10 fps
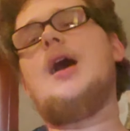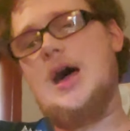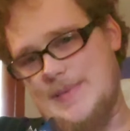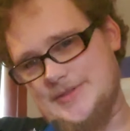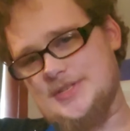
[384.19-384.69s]

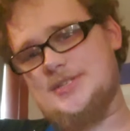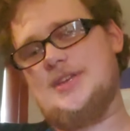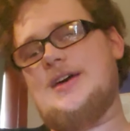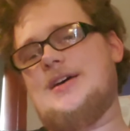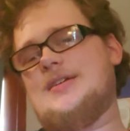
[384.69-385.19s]
I meant to
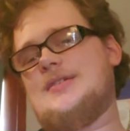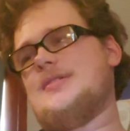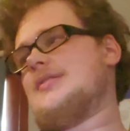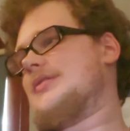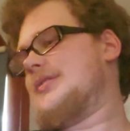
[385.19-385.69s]
say,
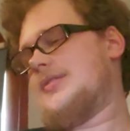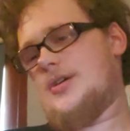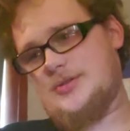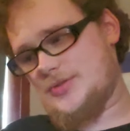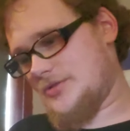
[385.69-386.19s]

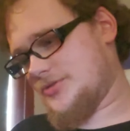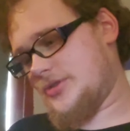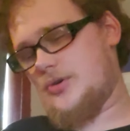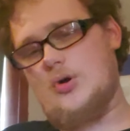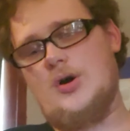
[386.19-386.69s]
those are
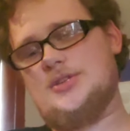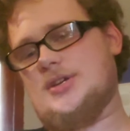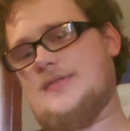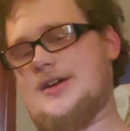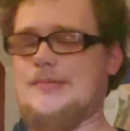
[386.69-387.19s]
the coins
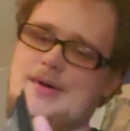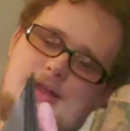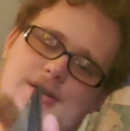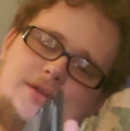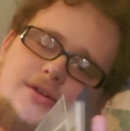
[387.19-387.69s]
I recommend.